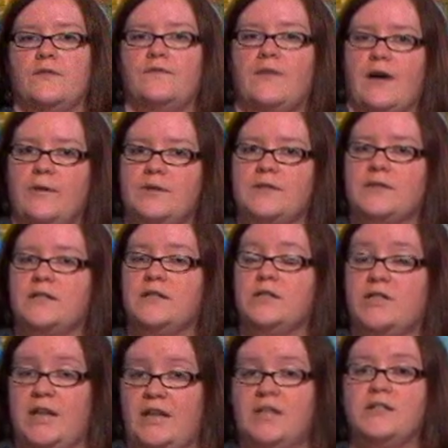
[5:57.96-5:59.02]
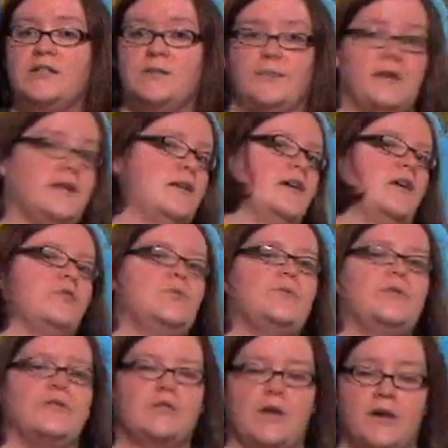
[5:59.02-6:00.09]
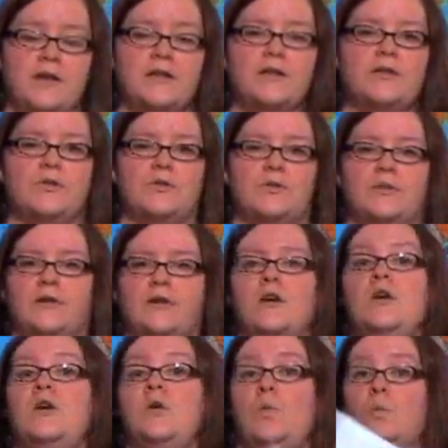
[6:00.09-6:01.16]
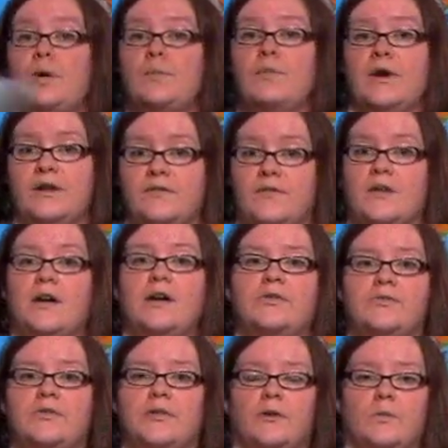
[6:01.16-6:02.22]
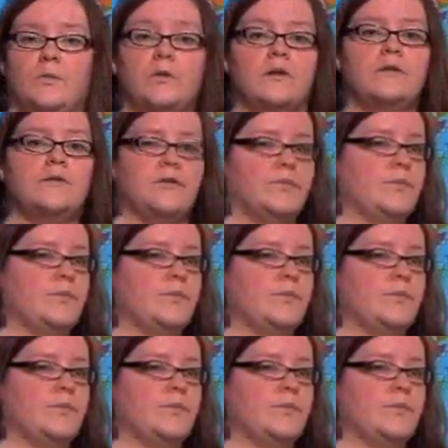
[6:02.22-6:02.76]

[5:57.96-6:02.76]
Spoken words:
vowels can change depending on who you're talking to or what part of the country or world you